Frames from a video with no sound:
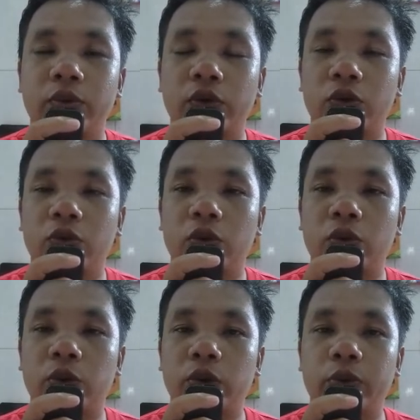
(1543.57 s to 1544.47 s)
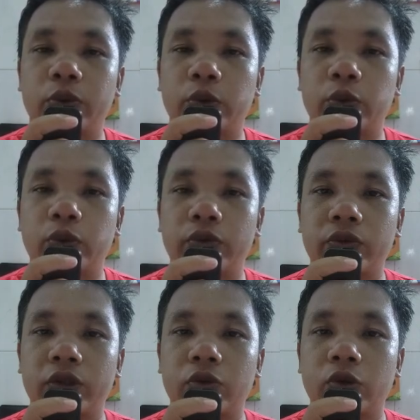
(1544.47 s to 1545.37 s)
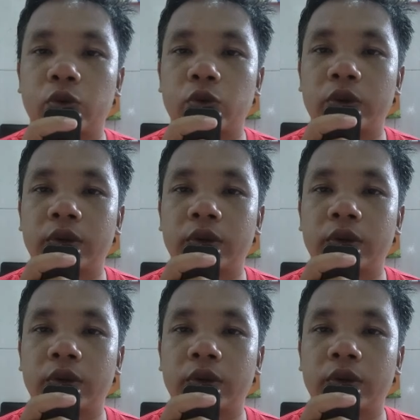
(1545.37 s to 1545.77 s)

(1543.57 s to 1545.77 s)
sharing her personal experiences